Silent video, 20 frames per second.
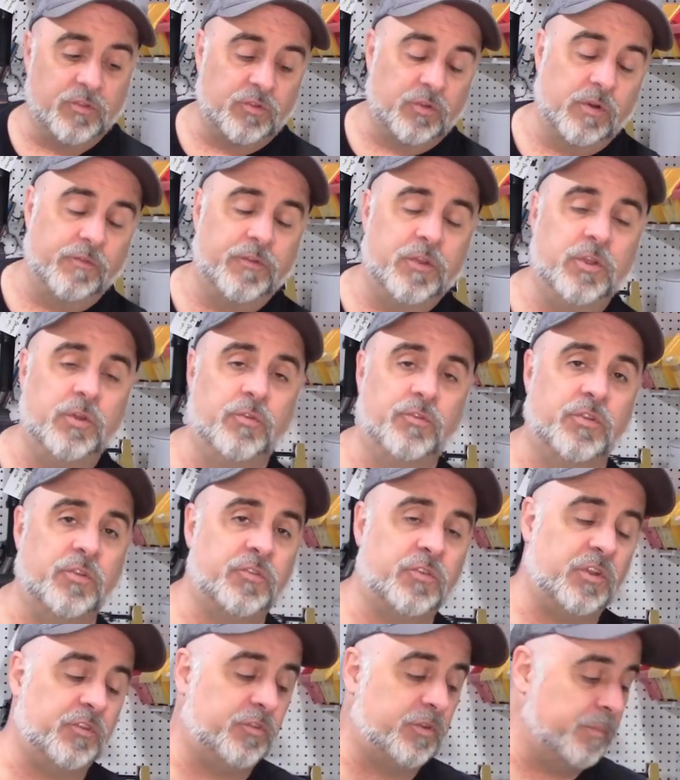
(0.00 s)
So if you use the
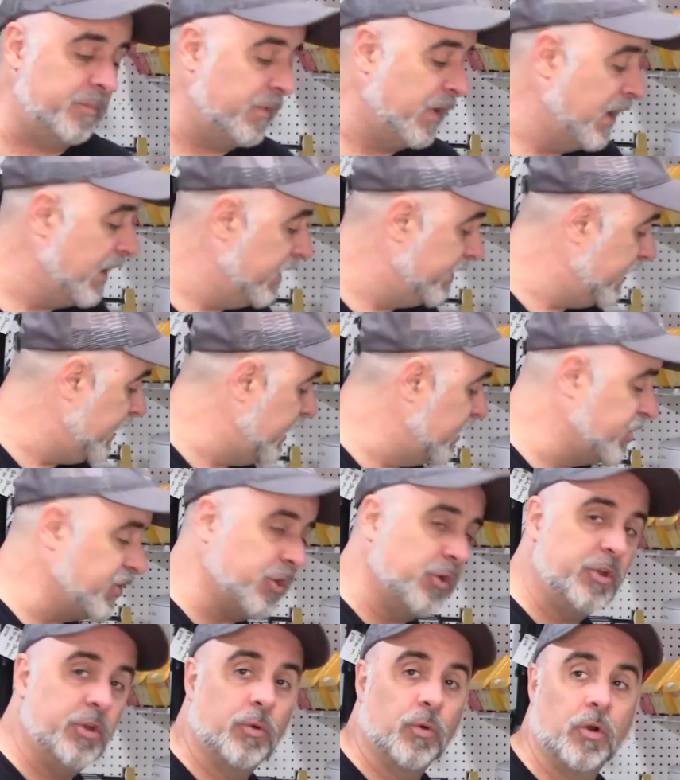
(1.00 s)
system that I
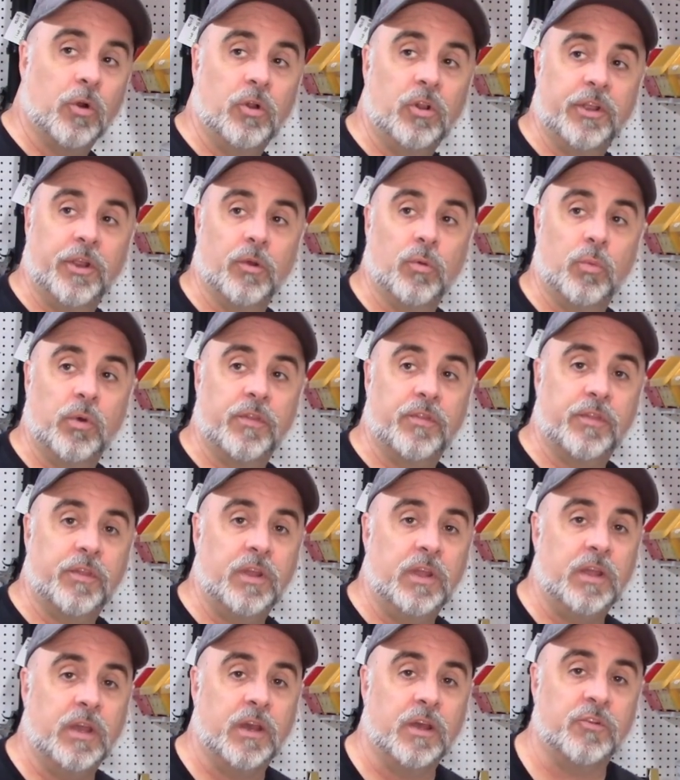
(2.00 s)
showed you earlier with
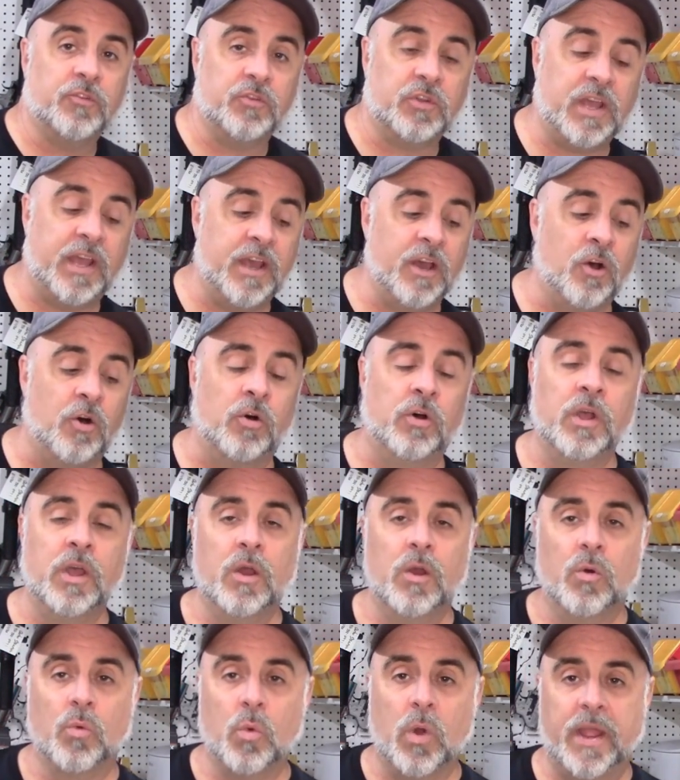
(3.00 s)
the scale
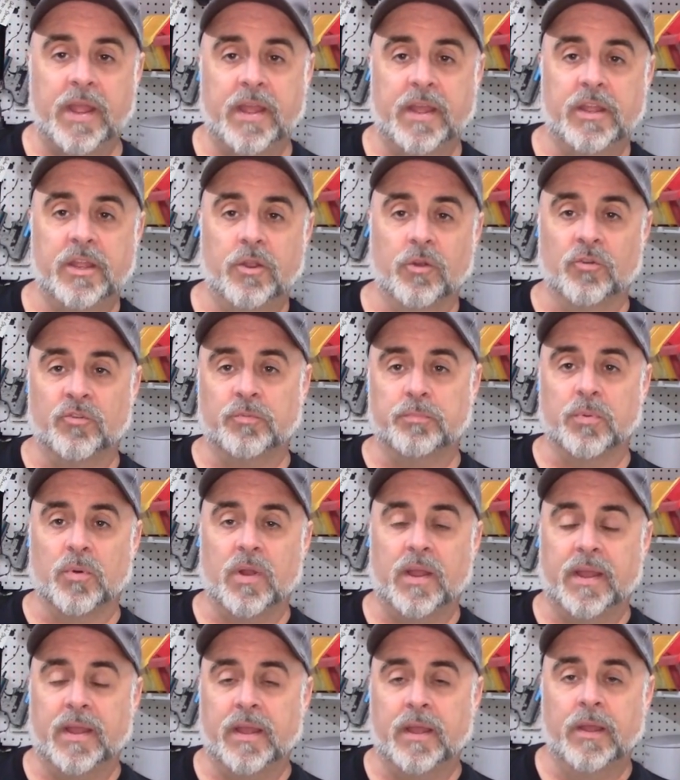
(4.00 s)
weighing your
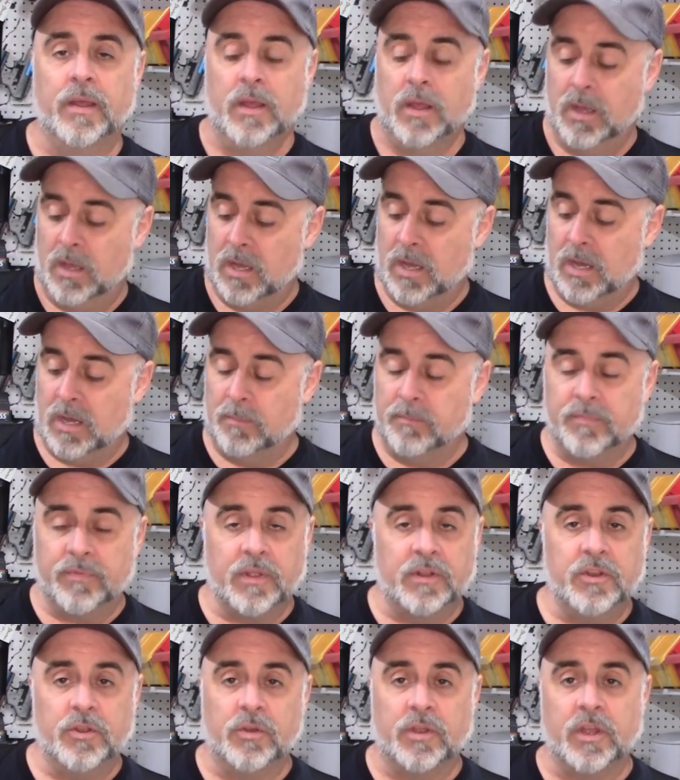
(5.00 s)
spring,
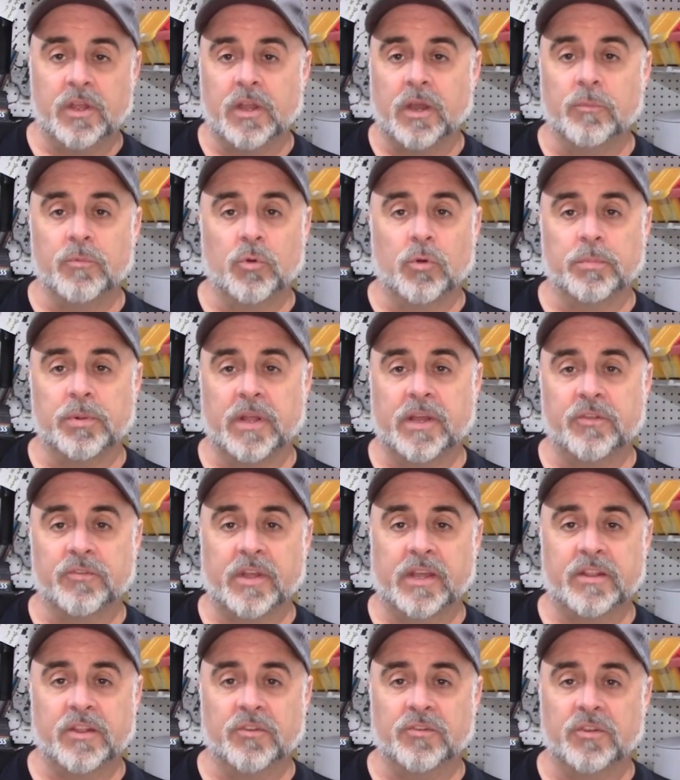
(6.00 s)
then you can come to a place
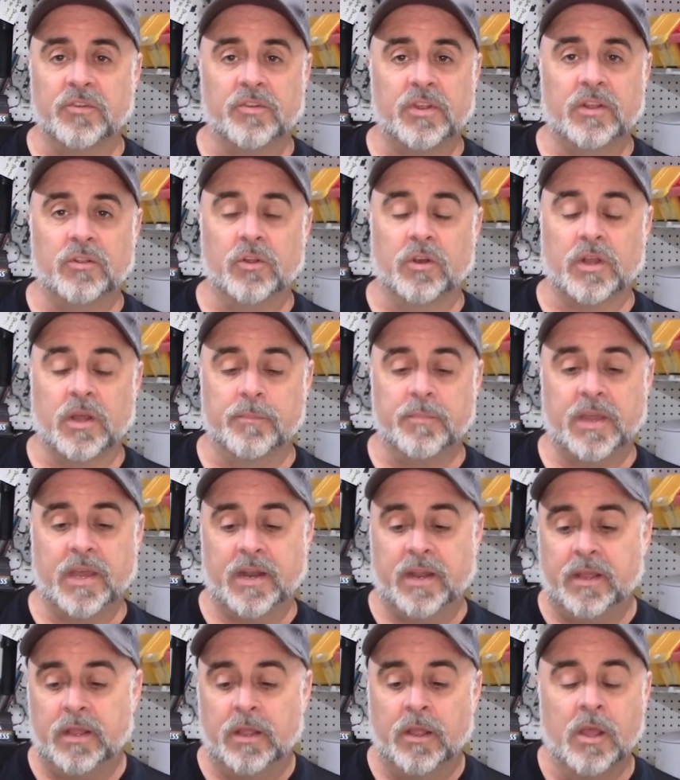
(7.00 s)
like this and say, look, I'm
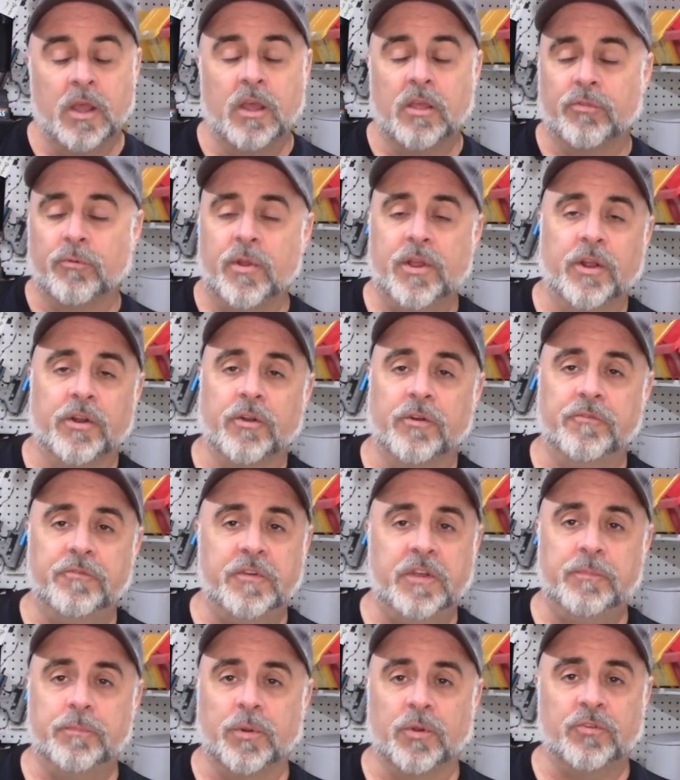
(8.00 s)
getting 300
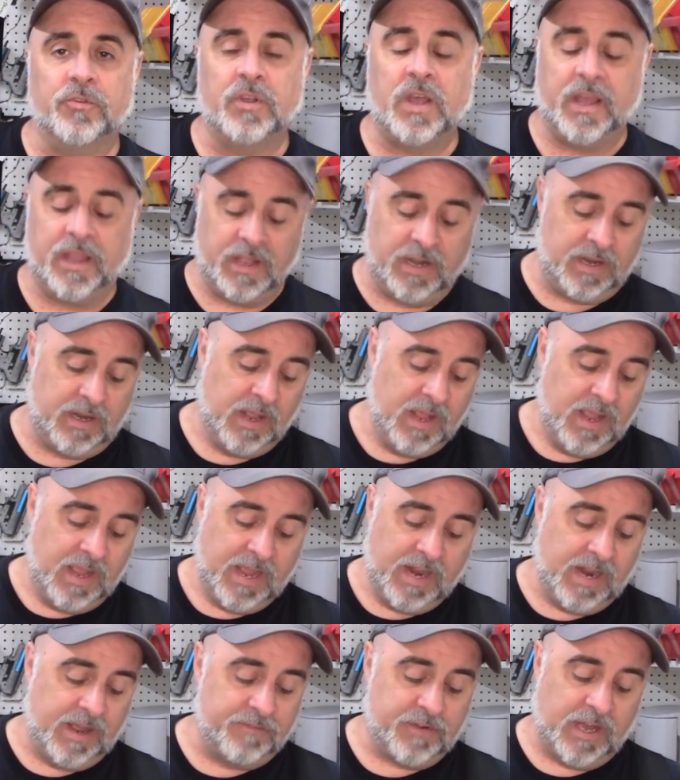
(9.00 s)
feet per second
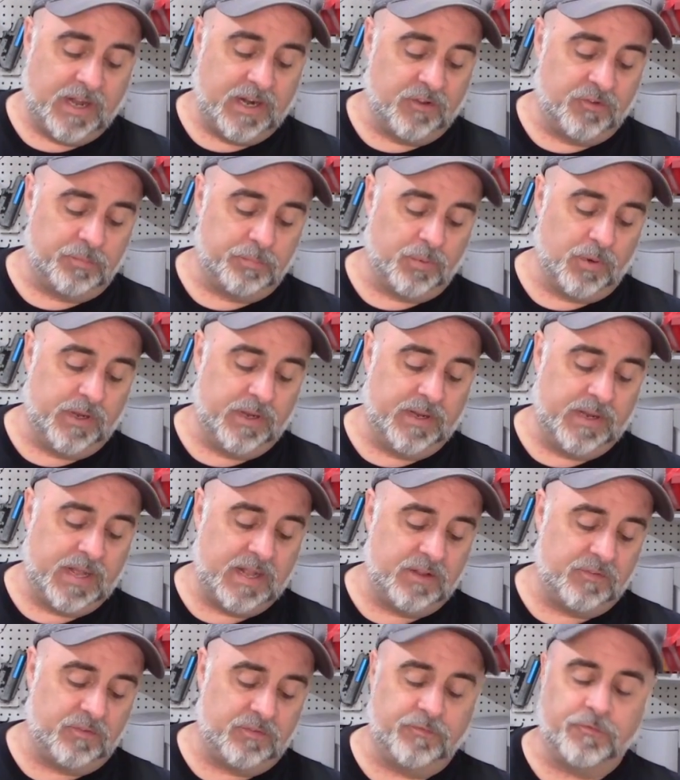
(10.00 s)
and I've got a spring
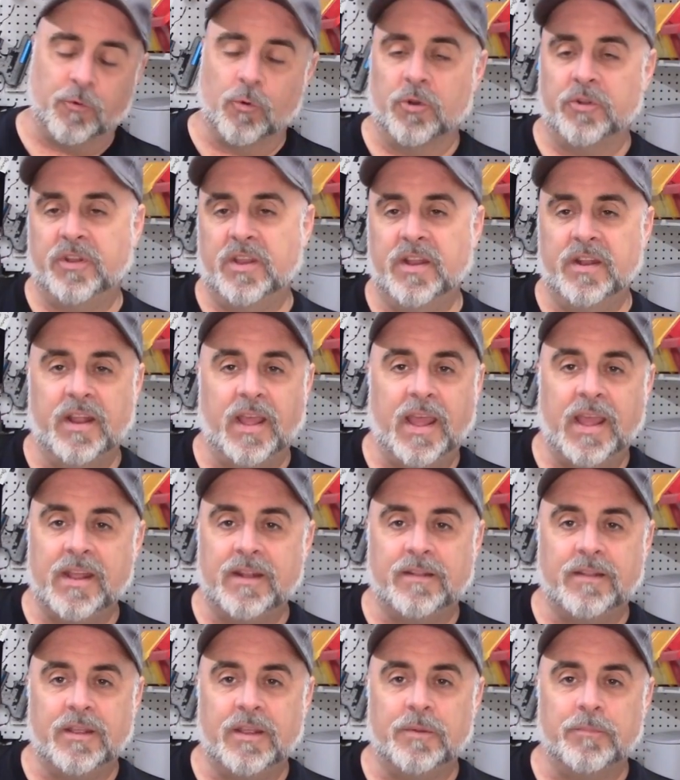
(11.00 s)
that's 14 to
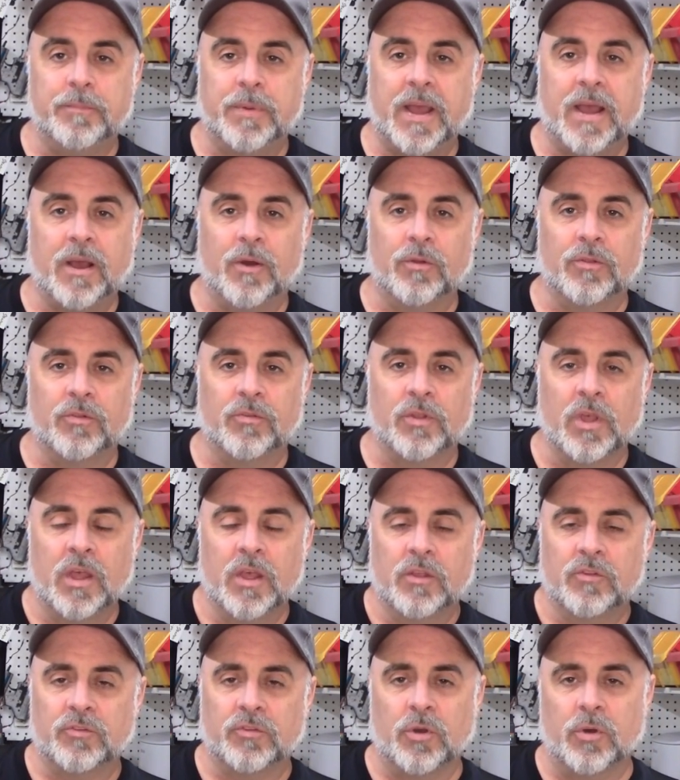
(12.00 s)
18 pounds,
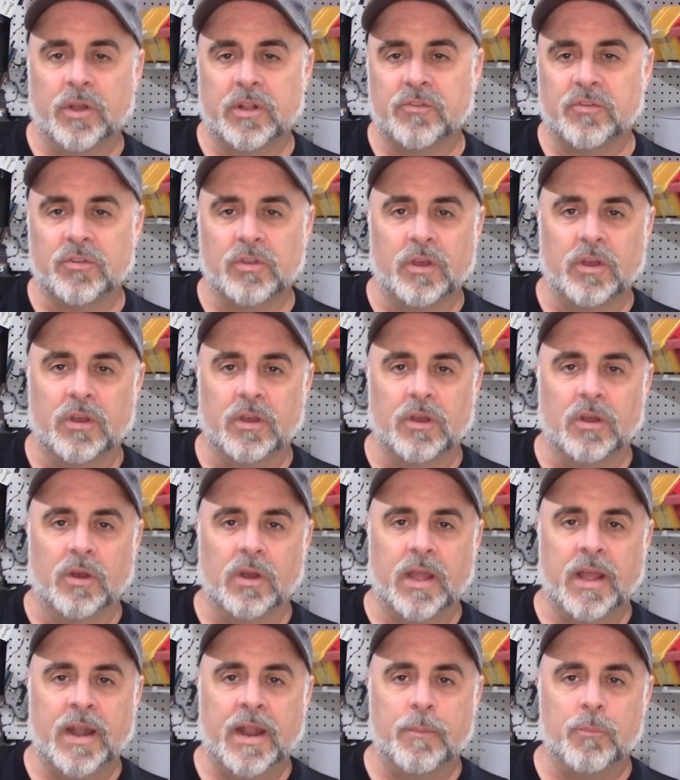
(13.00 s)
so it's
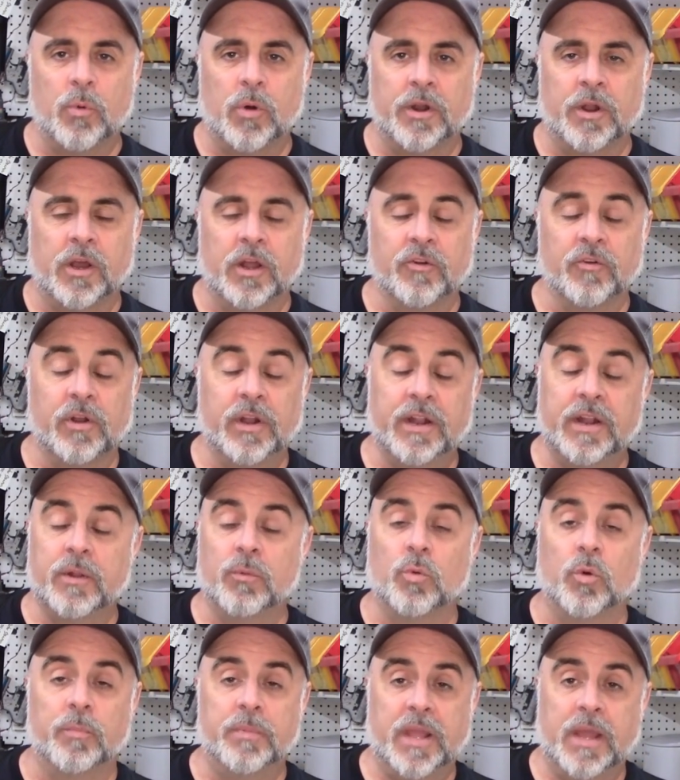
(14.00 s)
an M100, and
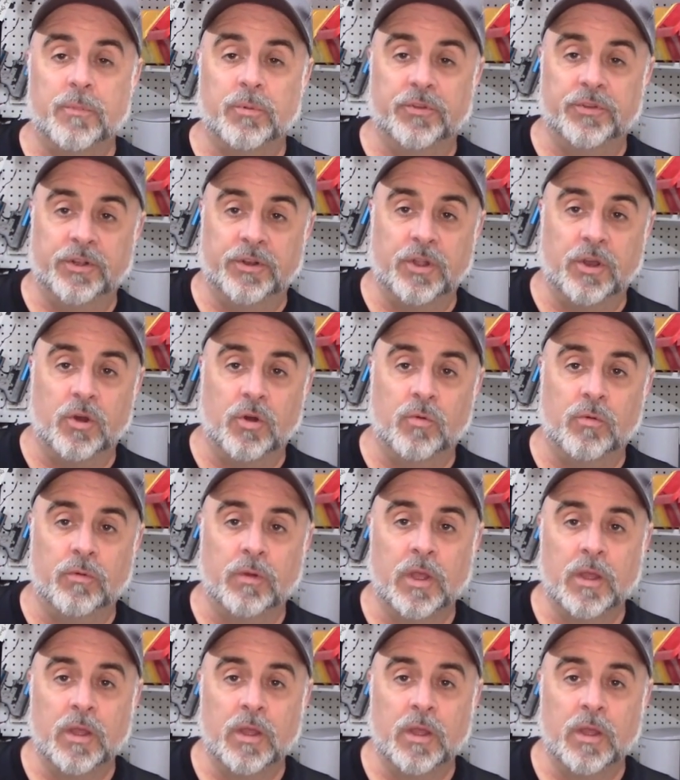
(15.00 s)
then we'll be able to know